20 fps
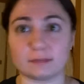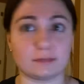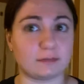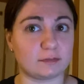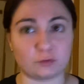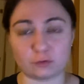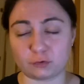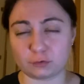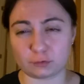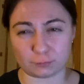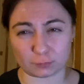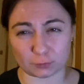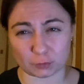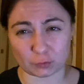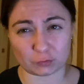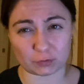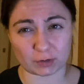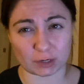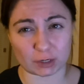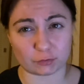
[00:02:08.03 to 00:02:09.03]
this is the first
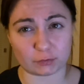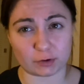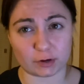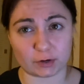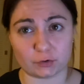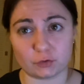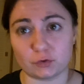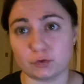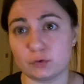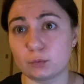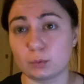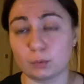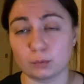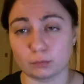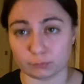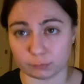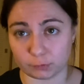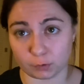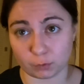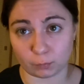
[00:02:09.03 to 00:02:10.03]
thing I try to do,
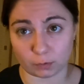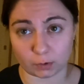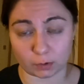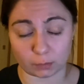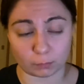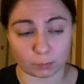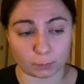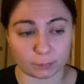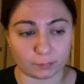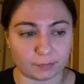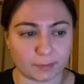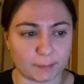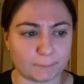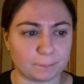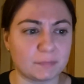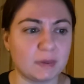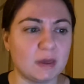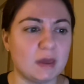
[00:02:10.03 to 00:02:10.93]
review one-on-one with them.